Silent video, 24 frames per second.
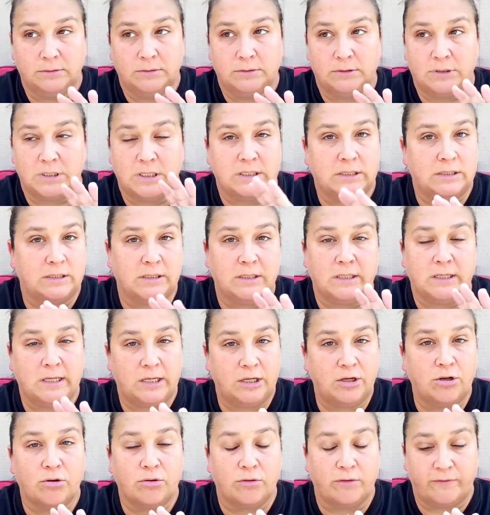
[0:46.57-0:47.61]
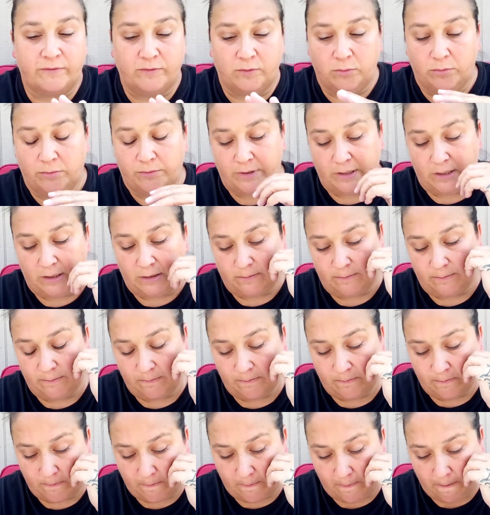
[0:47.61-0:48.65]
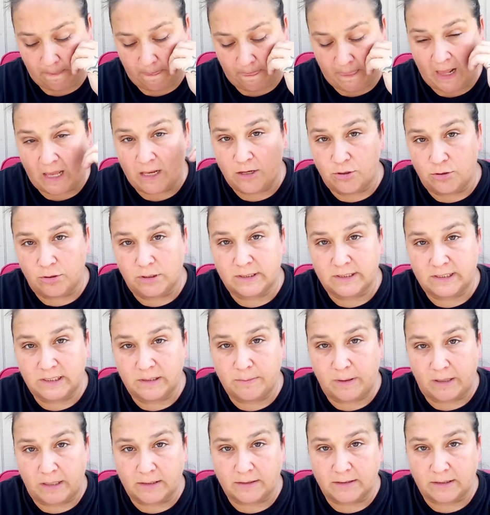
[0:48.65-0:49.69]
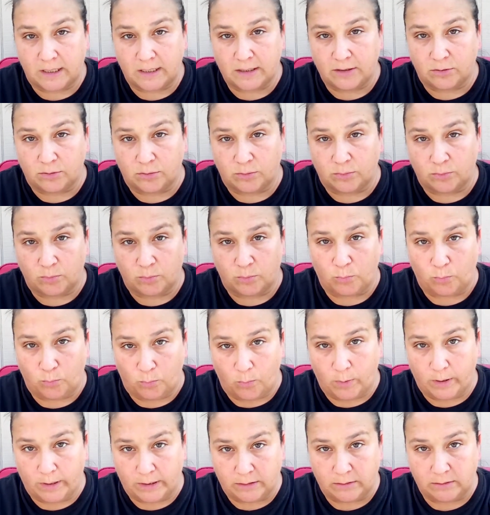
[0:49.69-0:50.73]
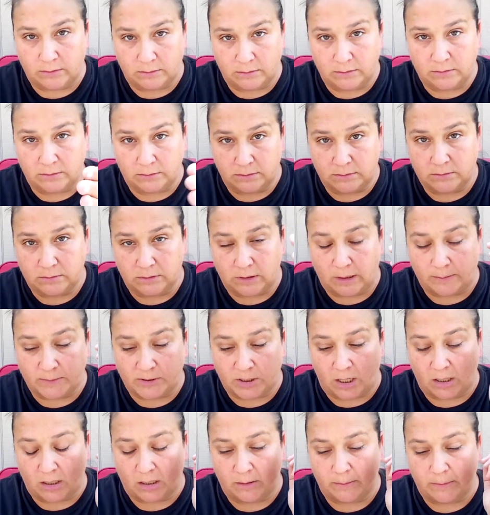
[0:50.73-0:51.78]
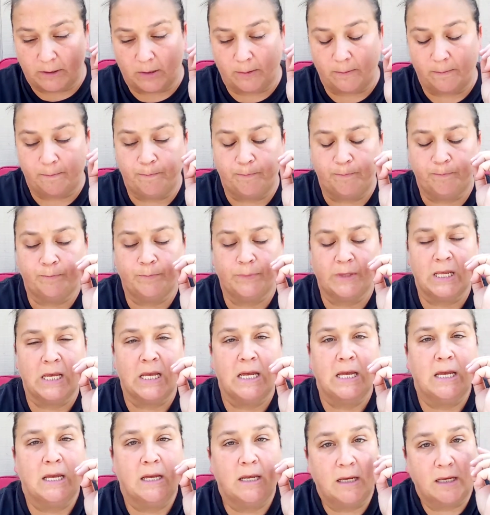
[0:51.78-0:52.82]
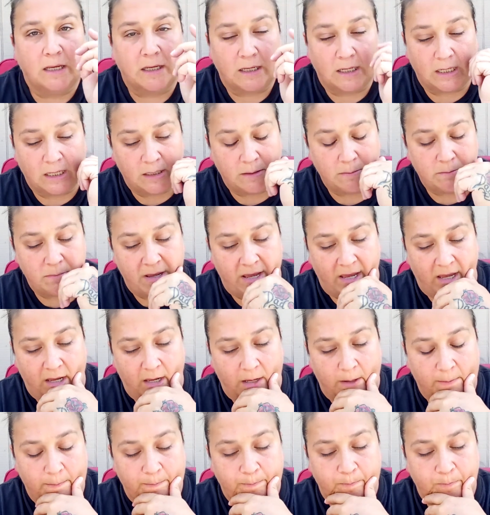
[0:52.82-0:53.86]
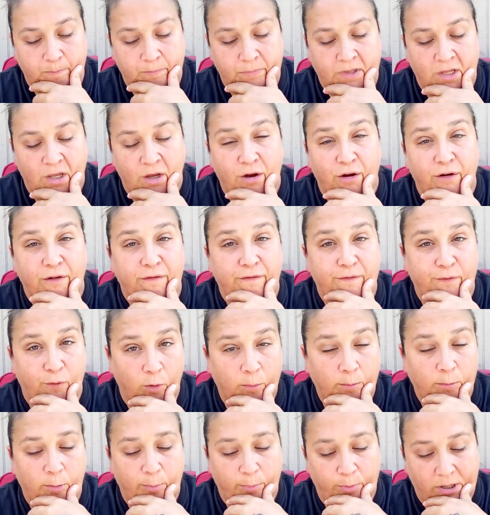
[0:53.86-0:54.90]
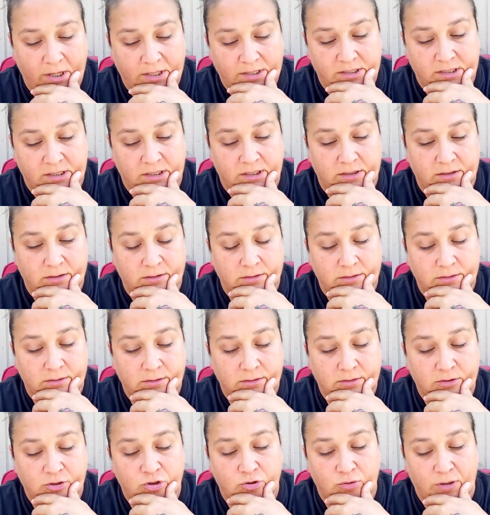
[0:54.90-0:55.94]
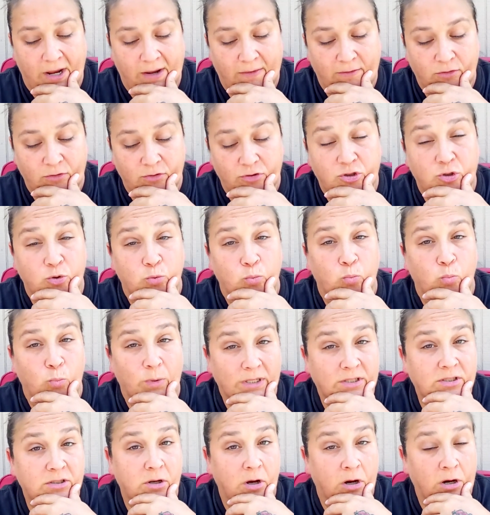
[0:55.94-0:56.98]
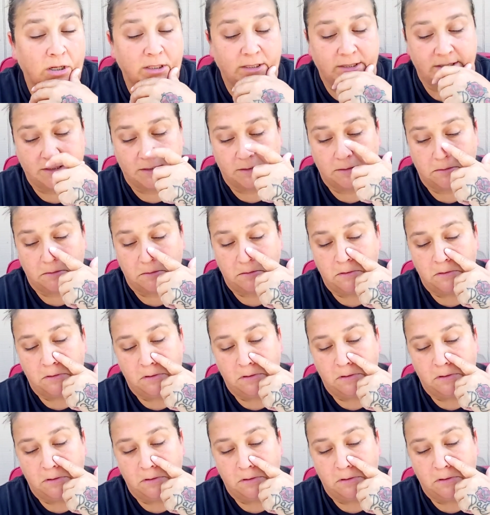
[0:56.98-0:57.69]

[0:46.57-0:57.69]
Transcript: just hear the full thing. And you can see by the title what I'm talking about. In May, former president traveled to Wisconsin,